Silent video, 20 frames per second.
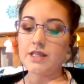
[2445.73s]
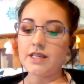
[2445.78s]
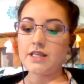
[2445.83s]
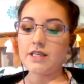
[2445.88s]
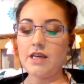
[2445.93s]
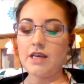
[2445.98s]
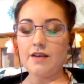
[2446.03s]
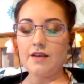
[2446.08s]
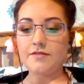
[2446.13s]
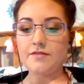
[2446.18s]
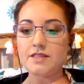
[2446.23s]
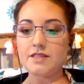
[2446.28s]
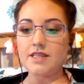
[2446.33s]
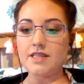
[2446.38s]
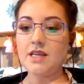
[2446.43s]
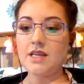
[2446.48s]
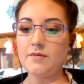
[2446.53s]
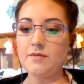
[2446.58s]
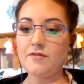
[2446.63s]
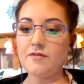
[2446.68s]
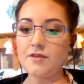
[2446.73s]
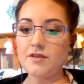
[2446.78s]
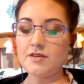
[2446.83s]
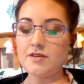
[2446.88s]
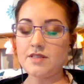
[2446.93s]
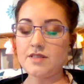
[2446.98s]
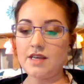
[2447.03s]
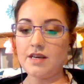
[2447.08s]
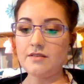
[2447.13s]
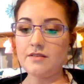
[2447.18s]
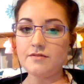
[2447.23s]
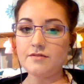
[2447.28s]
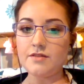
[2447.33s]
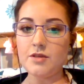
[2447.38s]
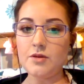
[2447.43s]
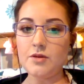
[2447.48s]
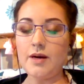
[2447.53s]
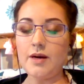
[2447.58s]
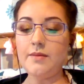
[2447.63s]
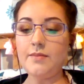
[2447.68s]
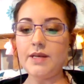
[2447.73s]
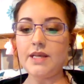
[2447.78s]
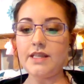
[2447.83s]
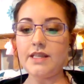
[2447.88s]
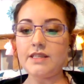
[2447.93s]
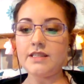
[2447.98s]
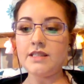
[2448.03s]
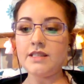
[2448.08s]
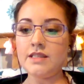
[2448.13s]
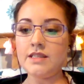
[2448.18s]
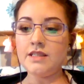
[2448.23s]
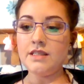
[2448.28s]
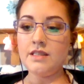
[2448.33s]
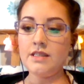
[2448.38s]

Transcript: Like, you have to stand up for yourself. You know what I mean?